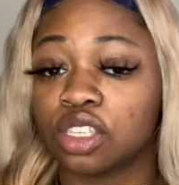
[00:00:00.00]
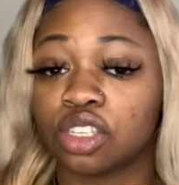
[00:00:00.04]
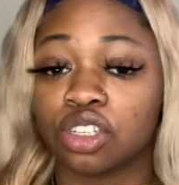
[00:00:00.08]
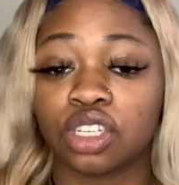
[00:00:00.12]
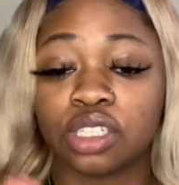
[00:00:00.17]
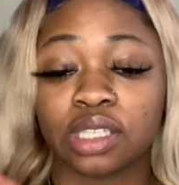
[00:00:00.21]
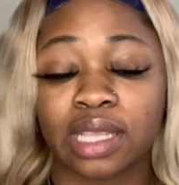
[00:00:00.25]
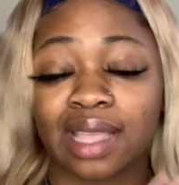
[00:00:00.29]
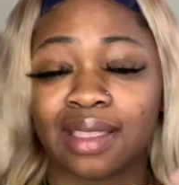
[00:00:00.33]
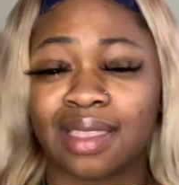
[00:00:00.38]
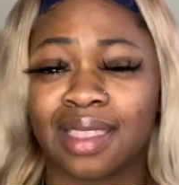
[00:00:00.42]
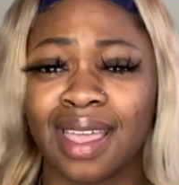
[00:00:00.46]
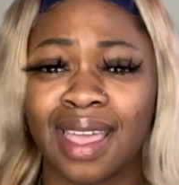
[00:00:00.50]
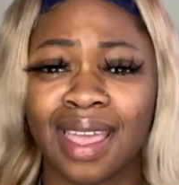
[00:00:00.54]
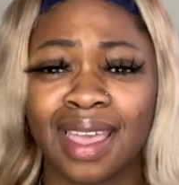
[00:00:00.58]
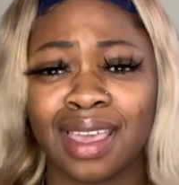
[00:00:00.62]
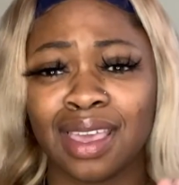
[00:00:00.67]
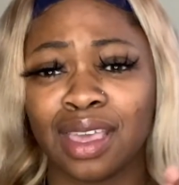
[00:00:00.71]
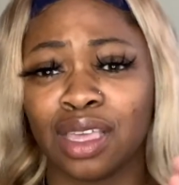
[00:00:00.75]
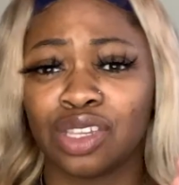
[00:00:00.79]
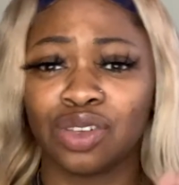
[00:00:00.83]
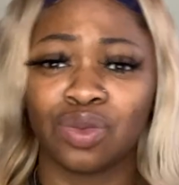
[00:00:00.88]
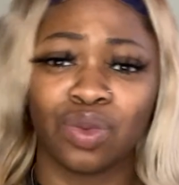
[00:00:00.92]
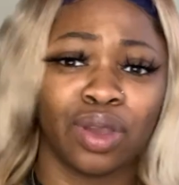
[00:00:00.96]
You're just at that
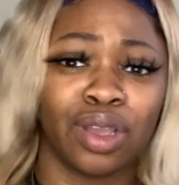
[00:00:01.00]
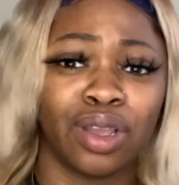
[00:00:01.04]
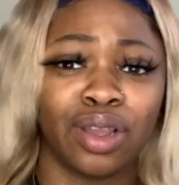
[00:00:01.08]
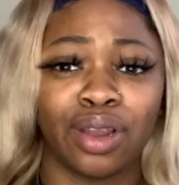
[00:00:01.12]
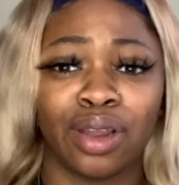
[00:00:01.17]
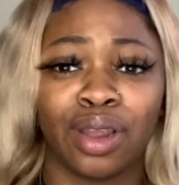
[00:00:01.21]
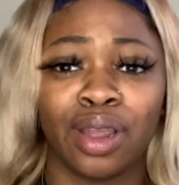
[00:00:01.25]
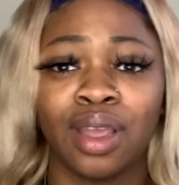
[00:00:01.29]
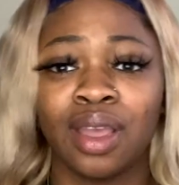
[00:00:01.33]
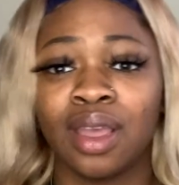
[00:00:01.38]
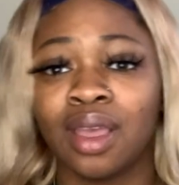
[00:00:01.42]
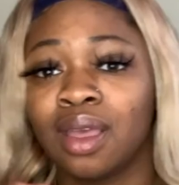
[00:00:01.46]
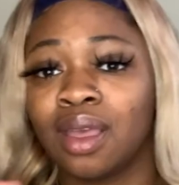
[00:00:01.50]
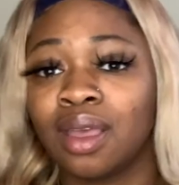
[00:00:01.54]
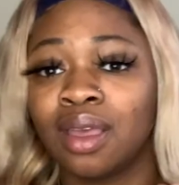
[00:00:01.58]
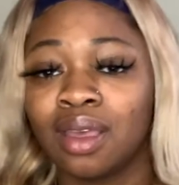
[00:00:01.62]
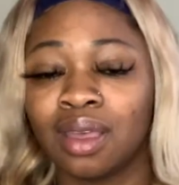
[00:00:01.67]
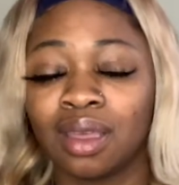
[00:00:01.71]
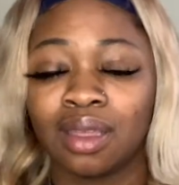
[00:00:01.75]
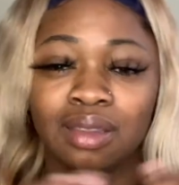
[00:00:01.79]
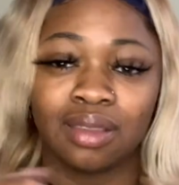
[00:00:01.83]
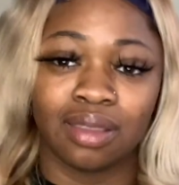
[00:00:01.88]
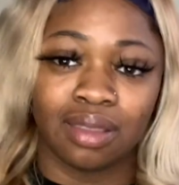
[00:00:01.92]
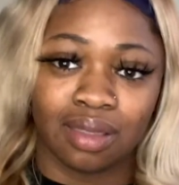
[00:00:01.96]
age where
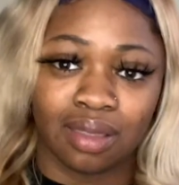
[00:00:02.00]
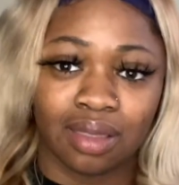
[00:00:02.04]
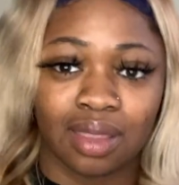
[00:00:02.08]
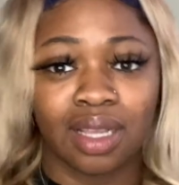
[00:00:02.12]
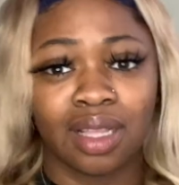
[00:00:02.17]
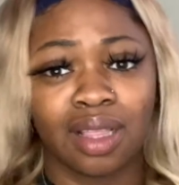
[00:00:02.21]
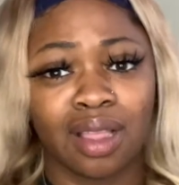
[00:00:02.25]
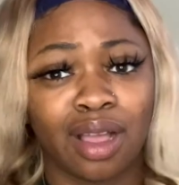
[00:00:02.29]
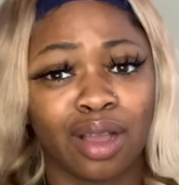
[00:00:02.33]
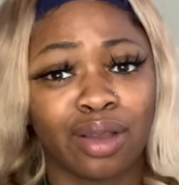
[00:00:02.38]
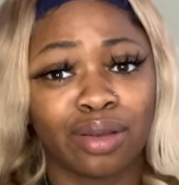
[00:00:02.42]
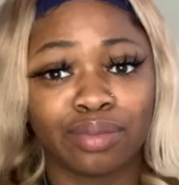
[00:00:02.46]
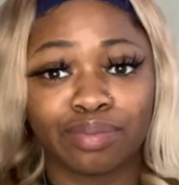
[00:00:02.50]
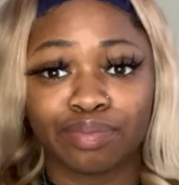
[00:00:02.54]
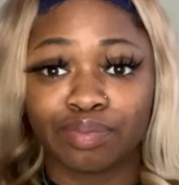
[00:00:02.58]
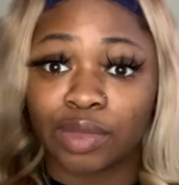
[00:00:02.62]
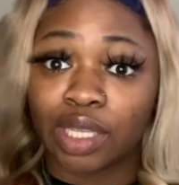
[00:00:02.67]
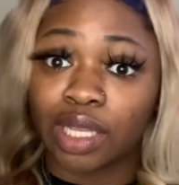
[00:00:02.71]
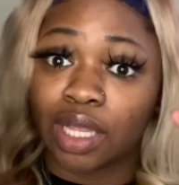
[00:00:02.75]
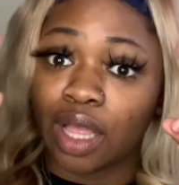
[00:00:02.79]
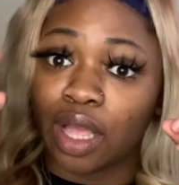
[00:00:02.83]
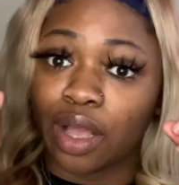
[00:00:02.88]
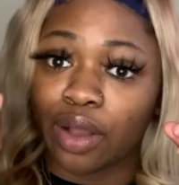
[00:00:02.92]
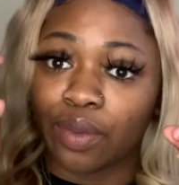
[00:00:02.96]
the
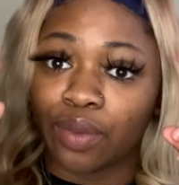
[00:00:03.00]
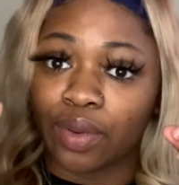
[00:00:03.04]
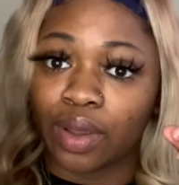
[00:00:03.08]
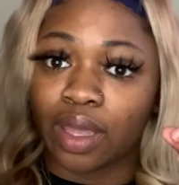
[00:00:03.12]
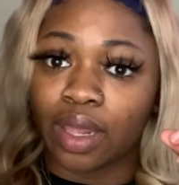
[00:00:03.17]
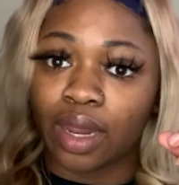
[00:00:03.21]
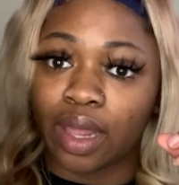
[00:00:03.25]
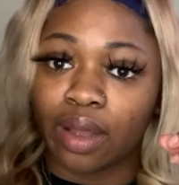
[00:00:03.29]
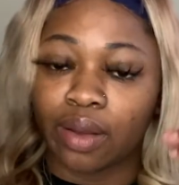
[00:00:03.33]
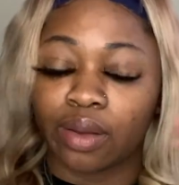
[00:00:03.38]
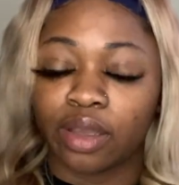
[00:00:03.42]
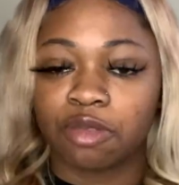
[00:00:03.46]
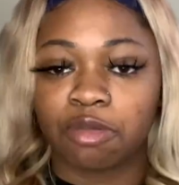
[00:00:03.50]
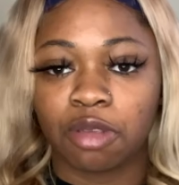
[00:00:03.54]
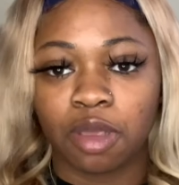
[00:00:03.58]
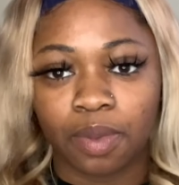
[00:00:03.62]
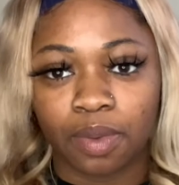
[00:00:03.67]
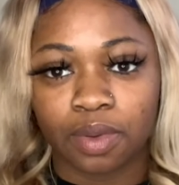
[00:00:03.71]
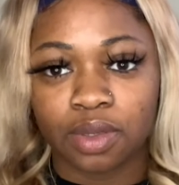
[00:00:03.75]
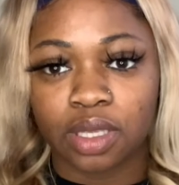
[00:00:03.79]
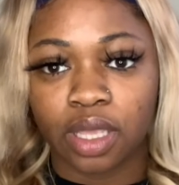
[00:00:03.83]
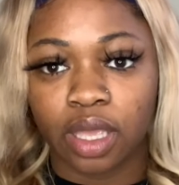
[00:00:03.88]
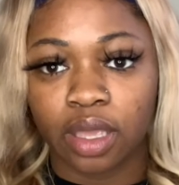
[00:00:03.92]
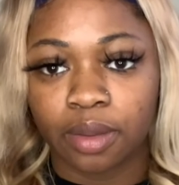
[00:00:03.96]
clock ran out, as
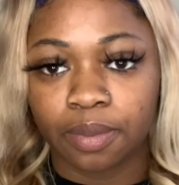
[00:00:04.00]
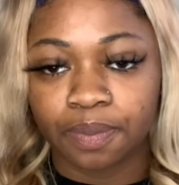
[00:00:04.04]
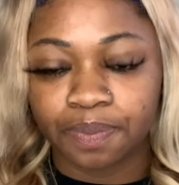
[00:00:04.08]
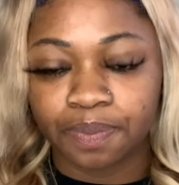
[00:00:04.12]
people say.